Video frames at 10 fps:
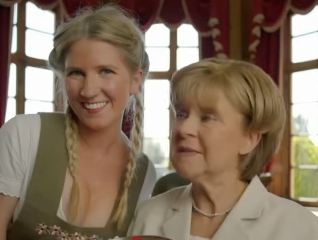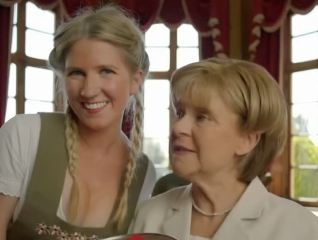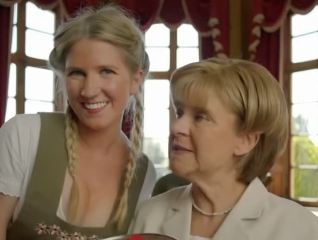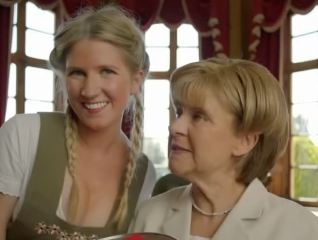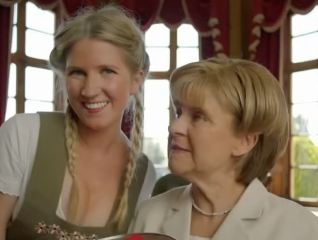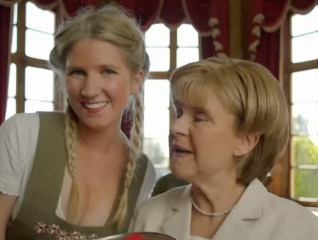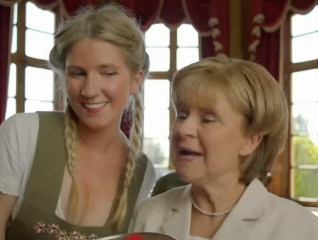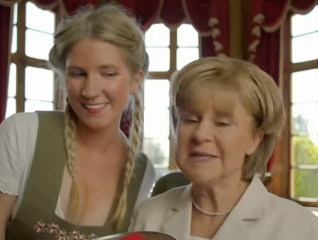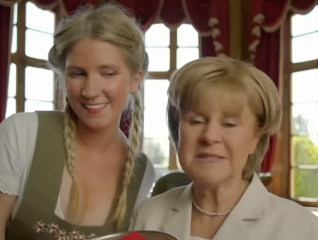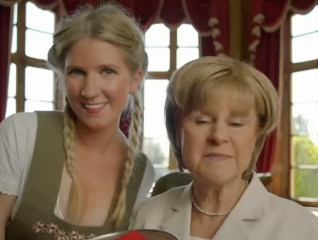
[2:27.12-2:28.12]
Speaker 1: This is
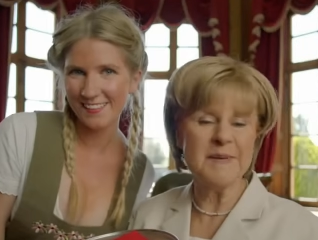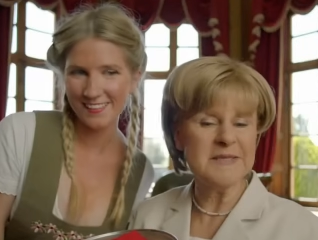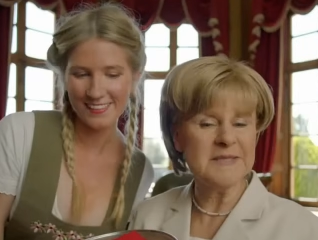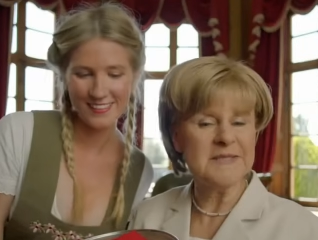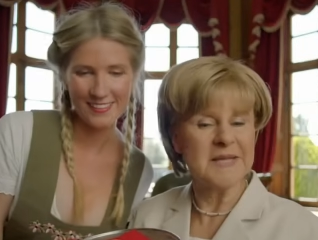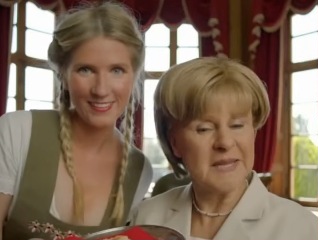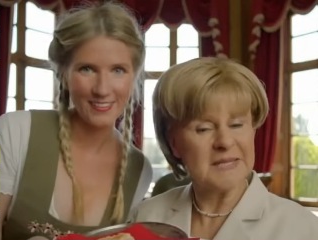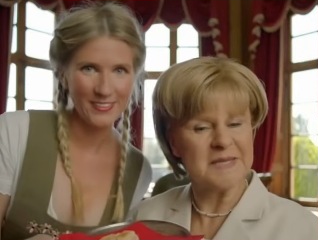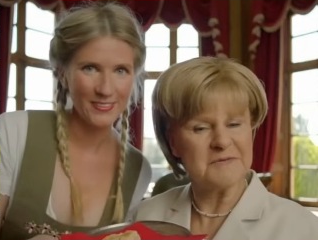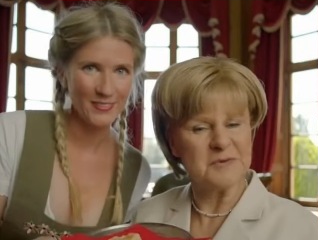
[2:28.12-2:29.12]
my special trade
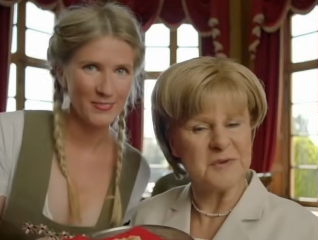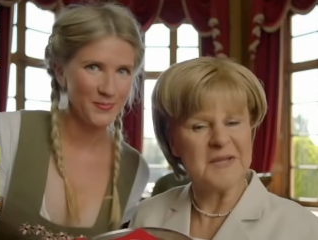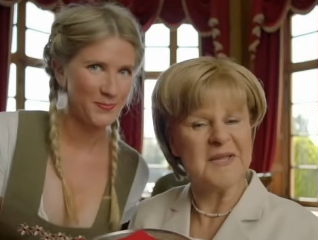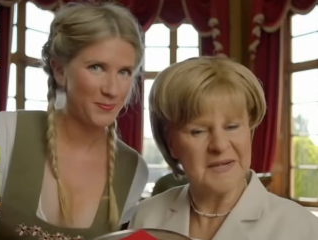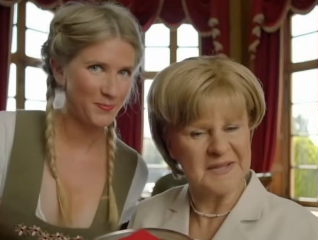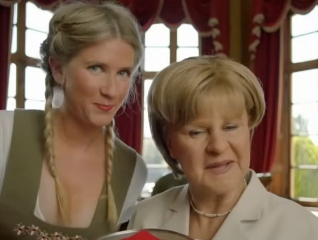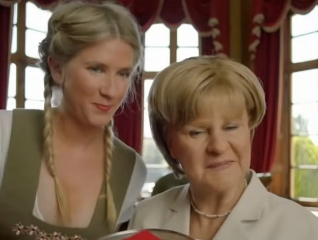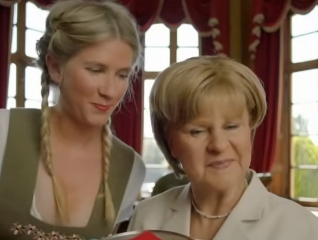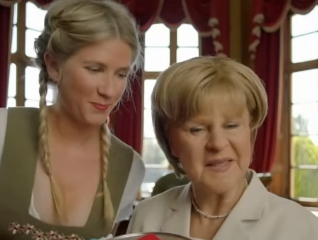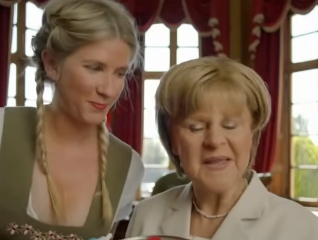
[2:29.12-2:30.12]
envoy, Helga.
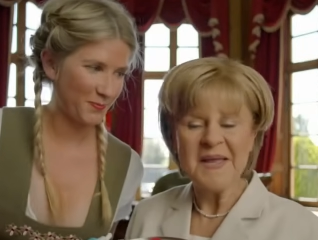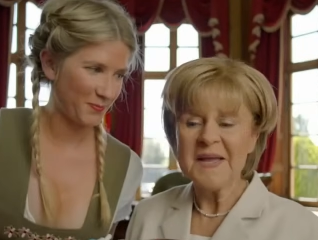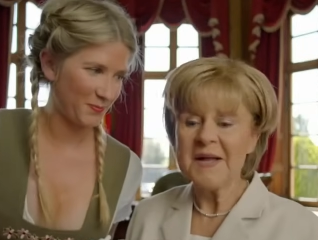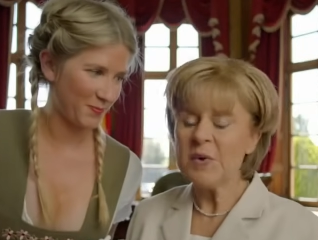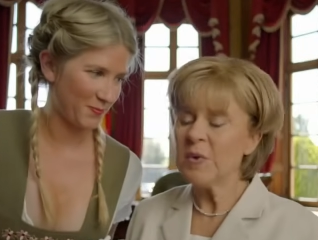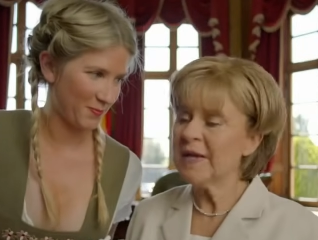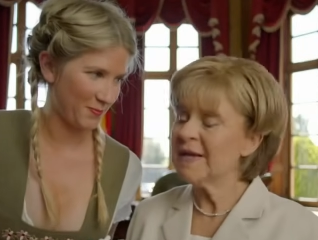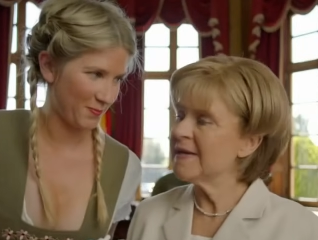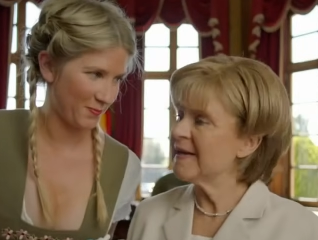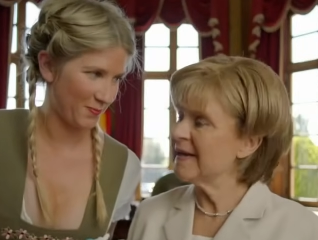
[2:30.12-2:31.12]
Oh,
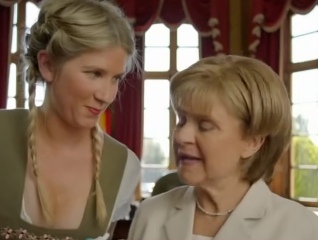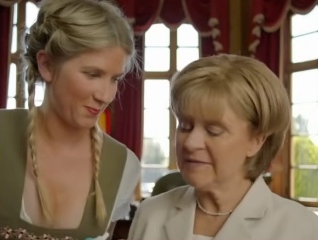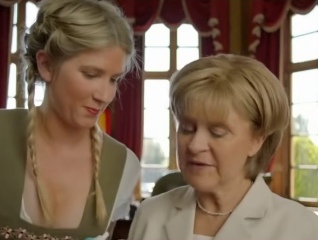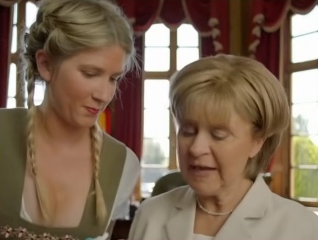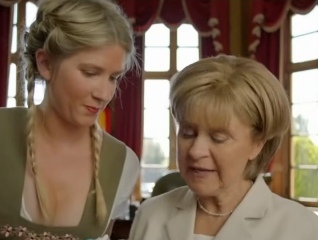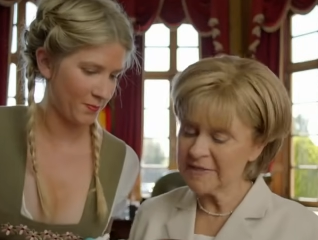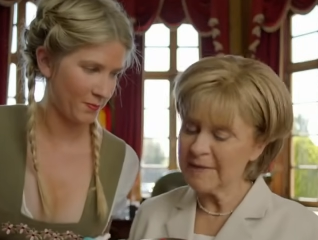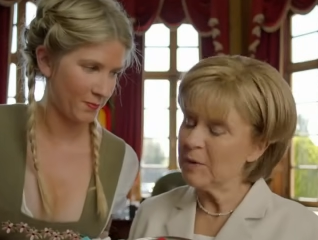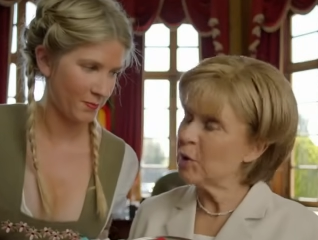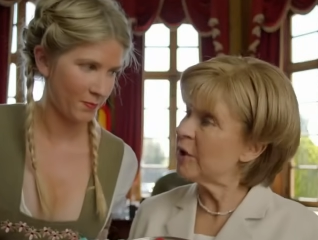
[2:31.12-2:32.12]
Helga, I would like
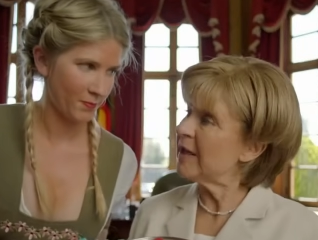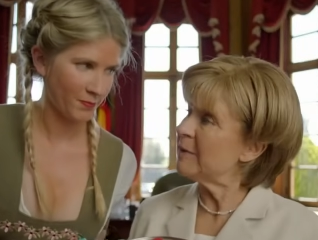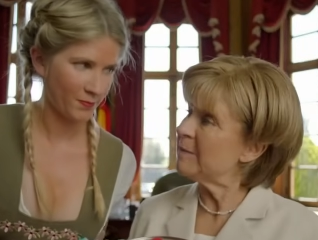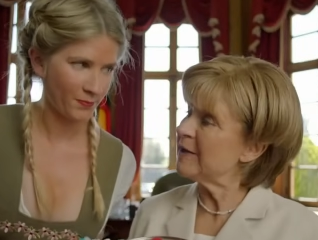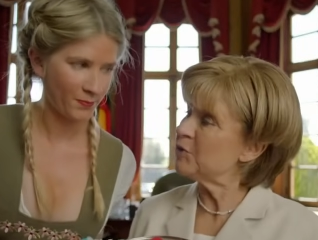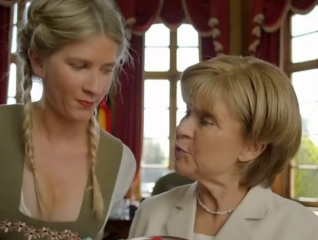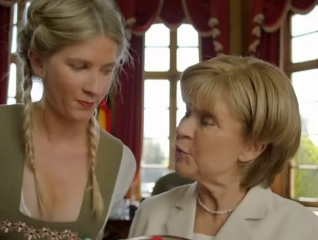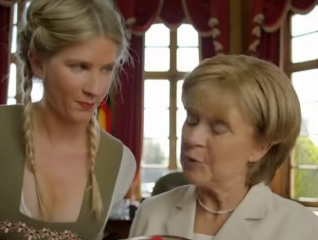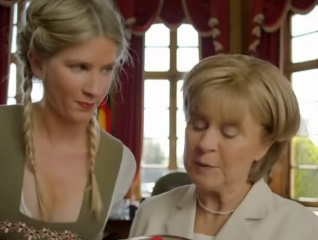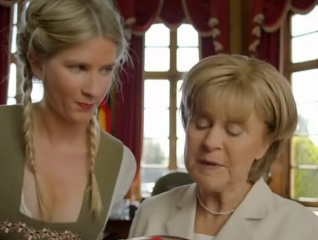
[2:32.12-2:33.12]
some more cream on my
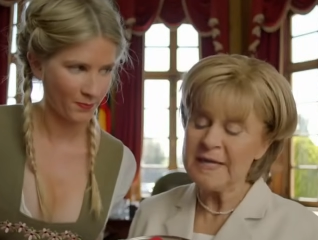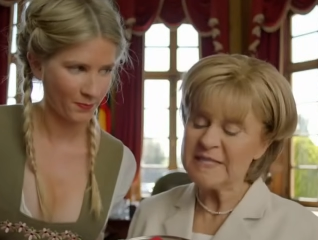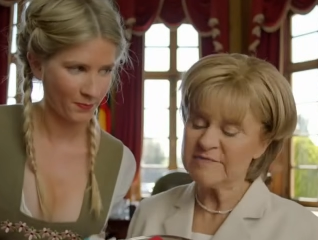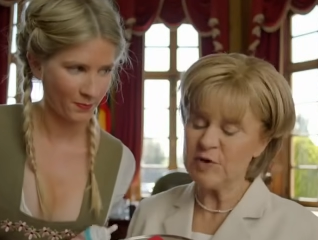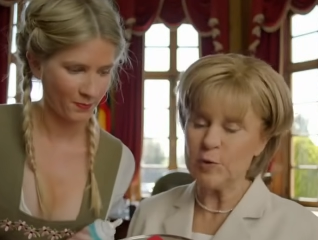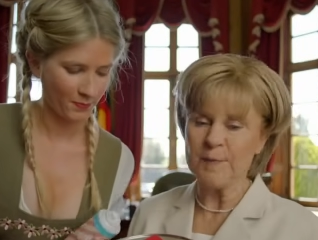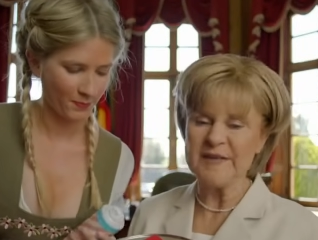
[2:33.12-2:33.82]
strudel. Please, will you be